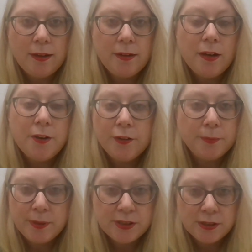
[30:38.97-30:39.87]

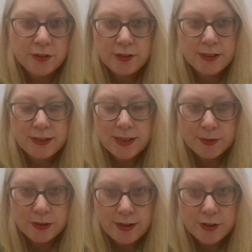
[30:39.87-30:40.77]
another person couldn't
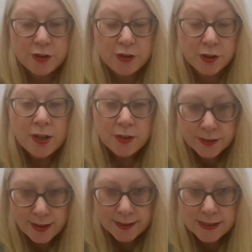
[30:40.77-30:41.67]
attempt to register.
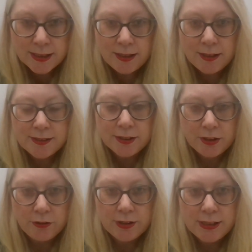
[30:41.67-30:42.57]
So that's a
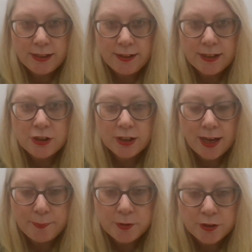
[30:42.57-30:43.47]
security thing to
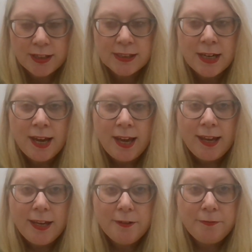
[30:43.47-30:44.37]
capture that.
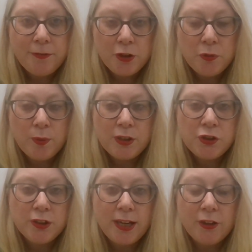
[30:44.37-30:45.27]
If you
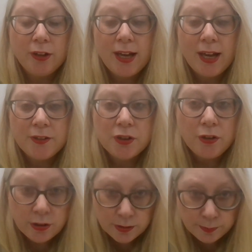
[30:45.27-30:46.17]
wish to get your account
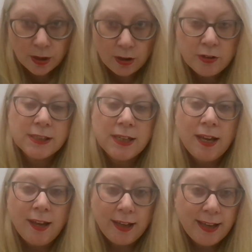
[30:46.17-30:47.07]
unblocked,
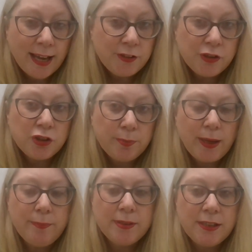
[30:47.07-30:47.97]
again, you should
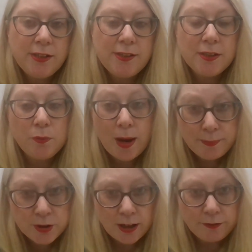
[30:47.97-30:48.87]
be able to use the
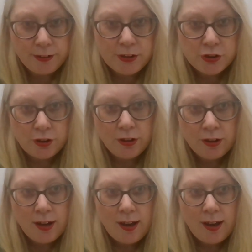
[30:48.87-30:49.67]
web chat feature